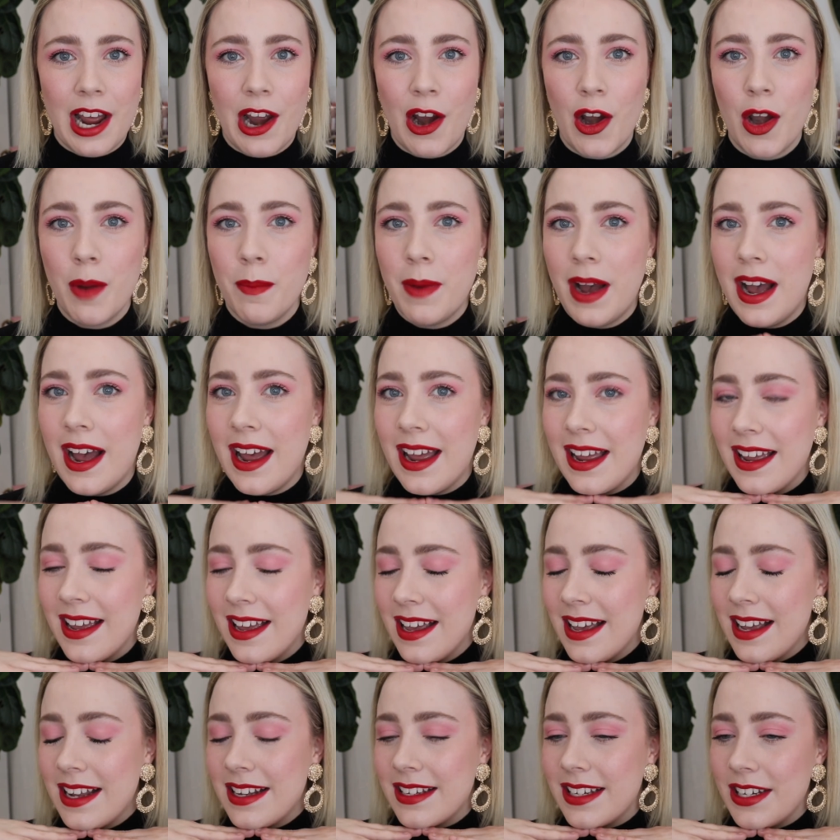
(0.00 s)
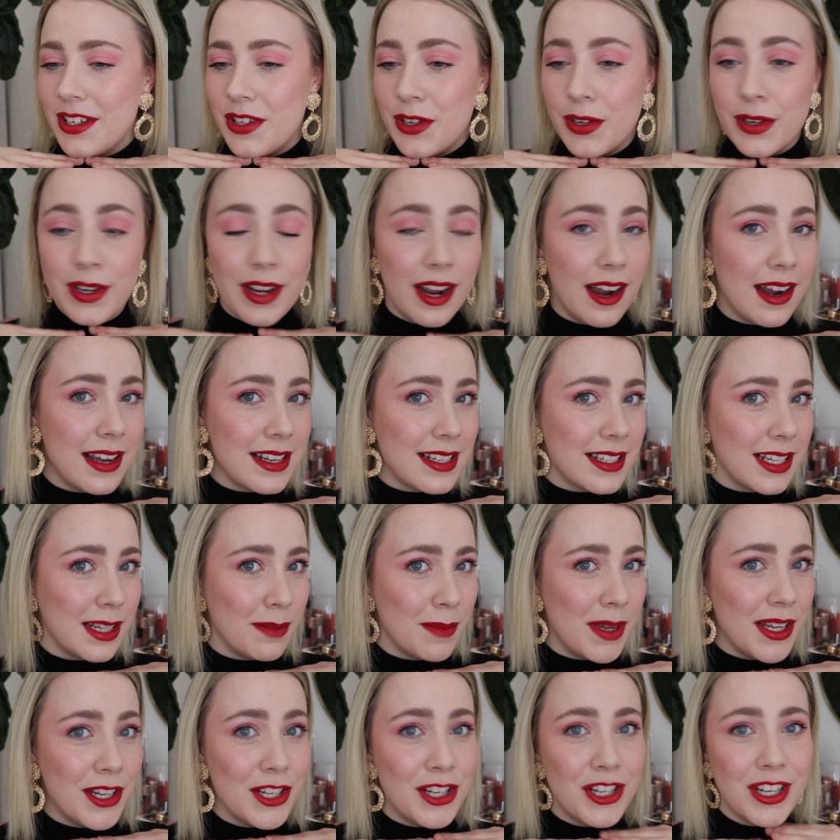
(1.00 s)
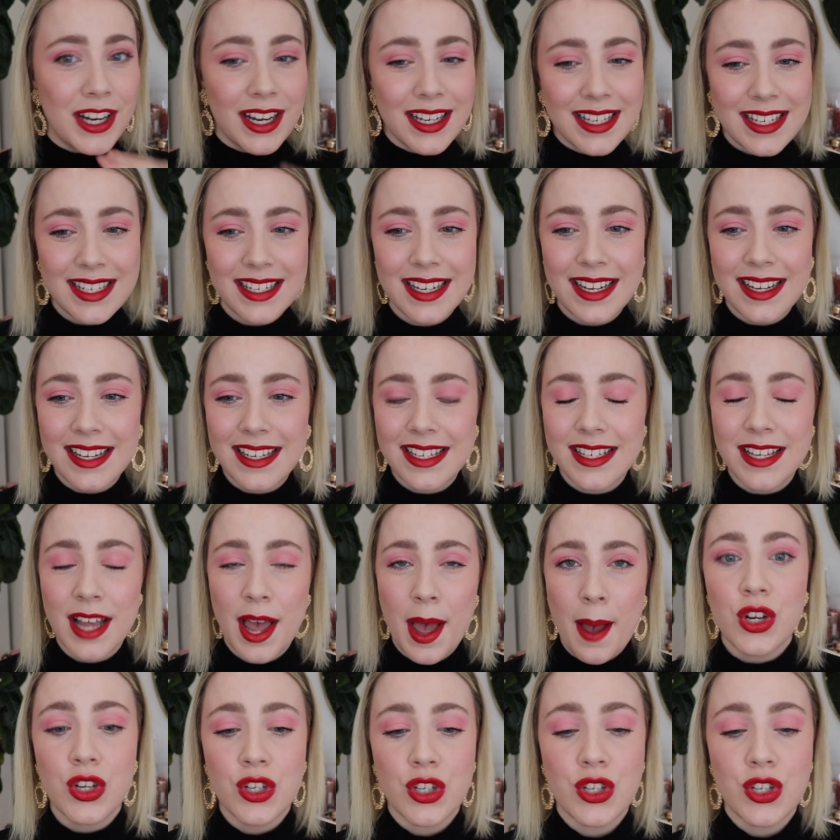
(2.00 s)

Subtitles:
I hope I did you guys some justice.